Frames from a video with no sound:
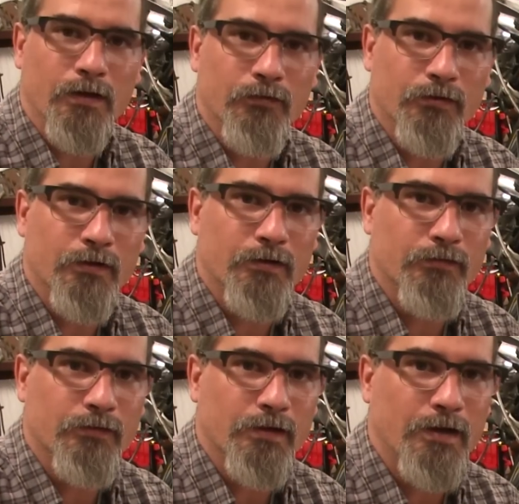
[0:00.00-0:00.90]
as good
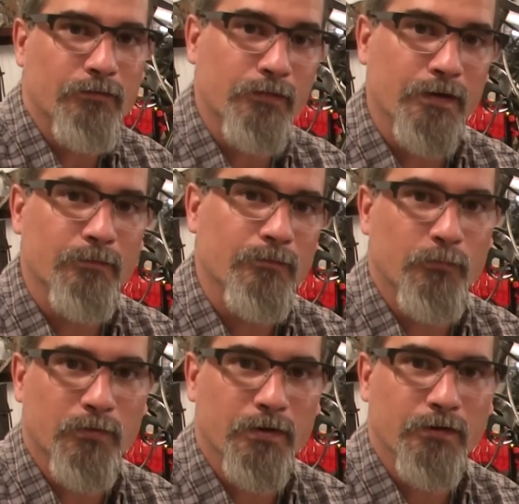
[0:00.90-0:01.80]
as the diaphragm
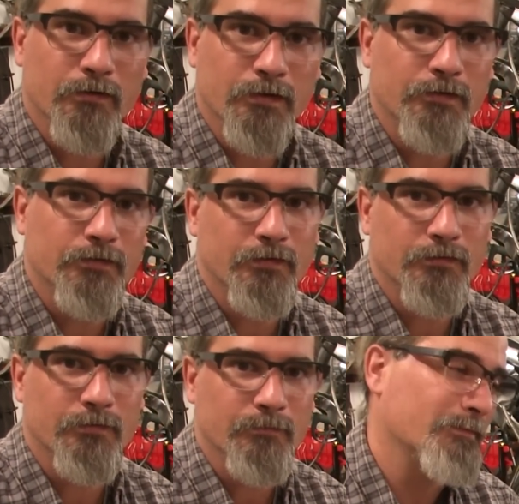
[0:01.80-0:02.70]
spring clutch
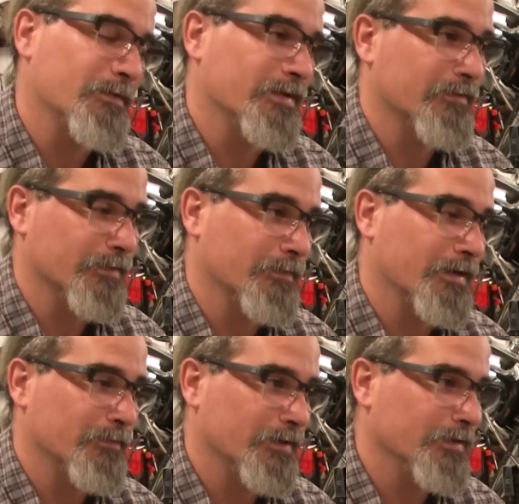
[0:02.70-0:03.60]
system. Maybe that's
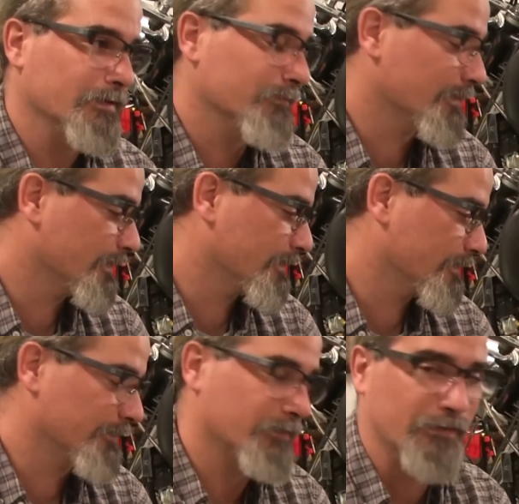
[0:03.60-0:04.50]
my opinion, but
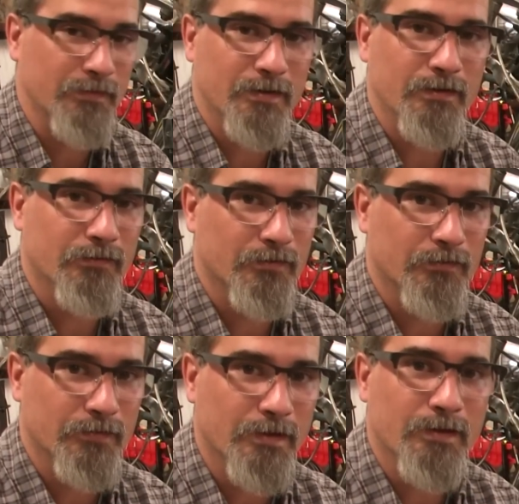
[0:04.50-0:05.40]
it's just an easier
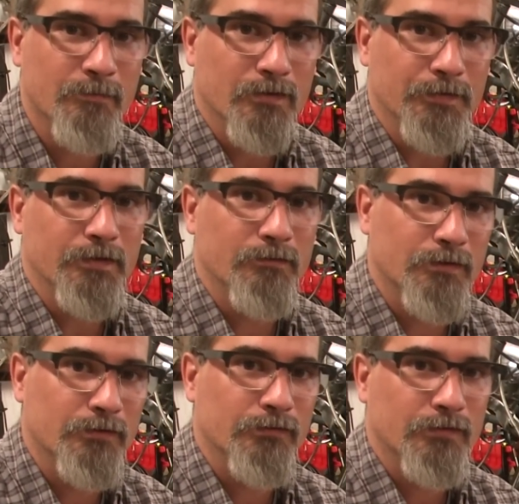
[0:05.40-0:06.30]
setup on the
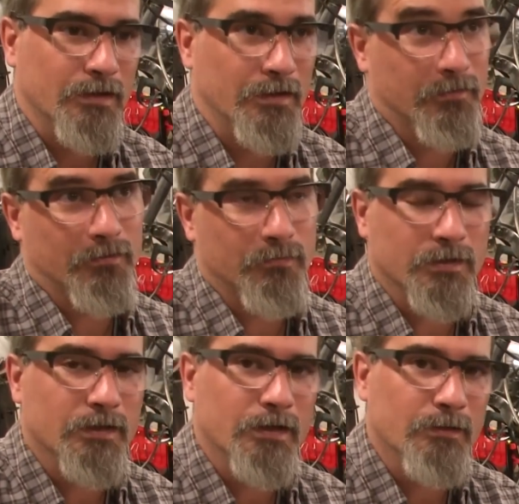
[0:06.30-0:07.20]
Evos and the
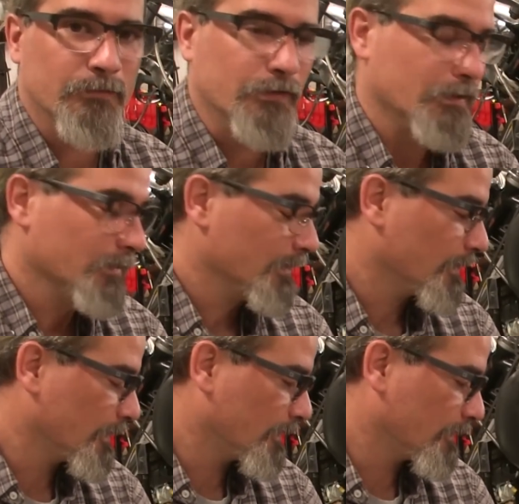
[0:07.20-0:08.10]
twin cams.
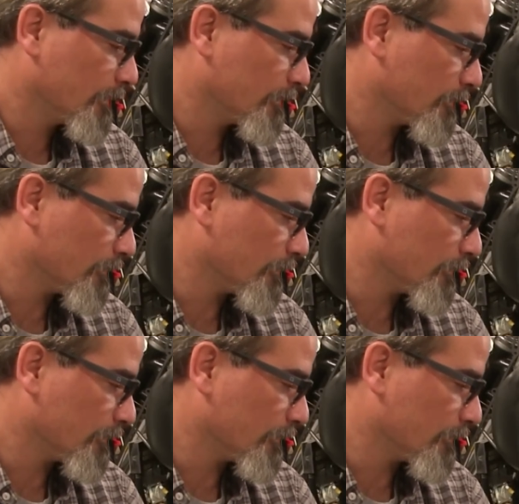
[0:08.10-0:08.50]
And